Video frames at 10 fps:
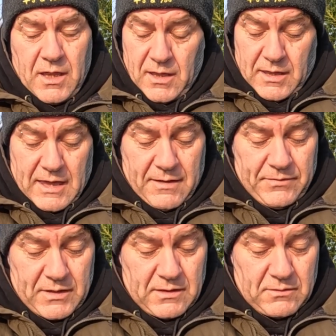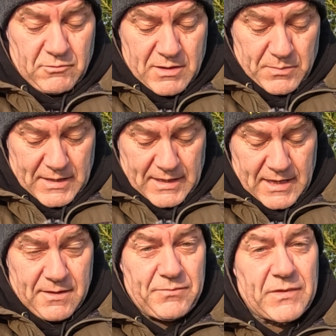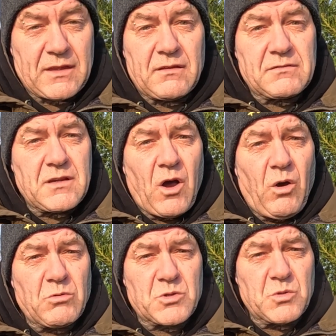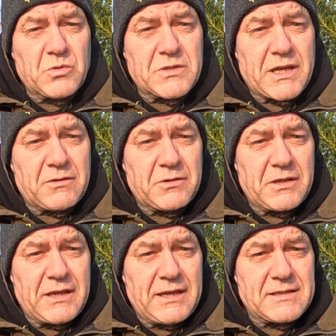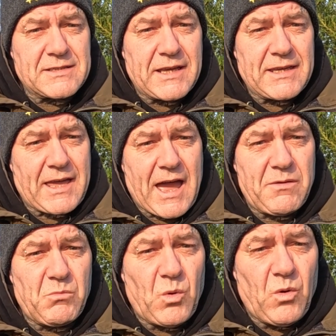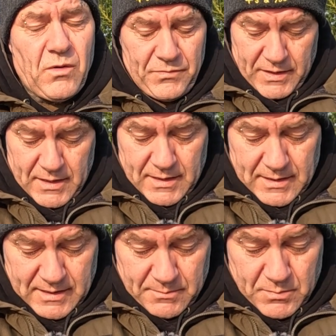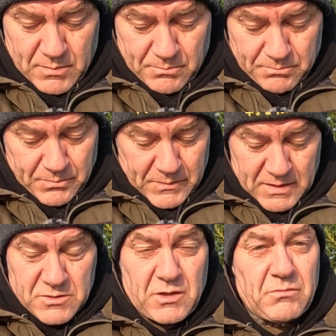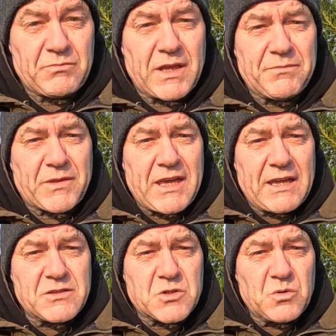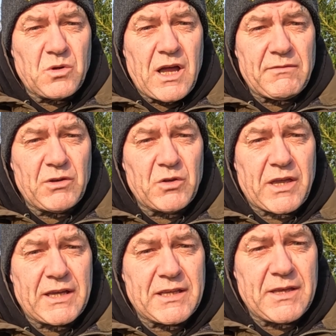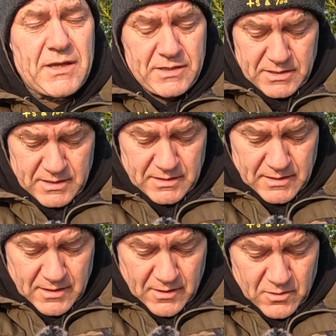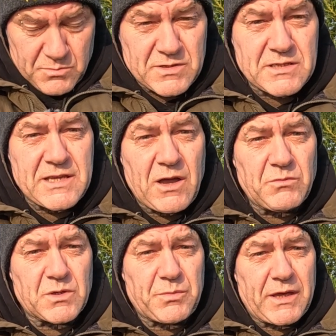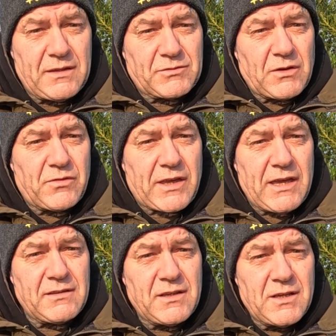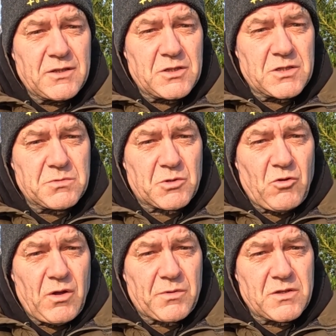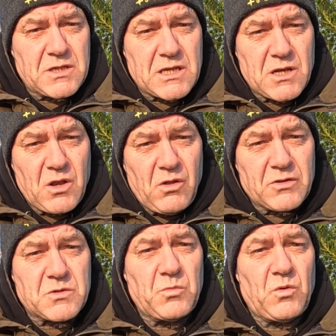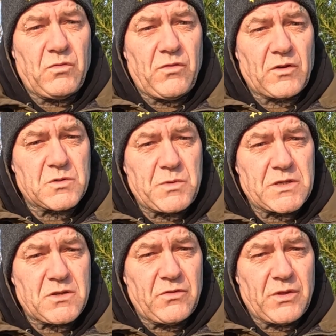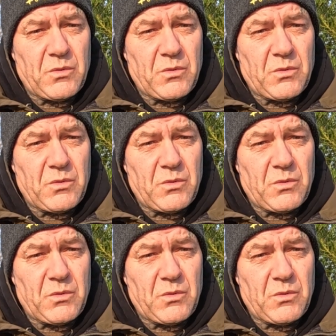yeah, great bit of kit, holds all the tackle you need to take and more. So yeah, get in store, have a look at it, and hope this has helped a bit. And don't forget to subscribe, because there's lots more Fox bits on their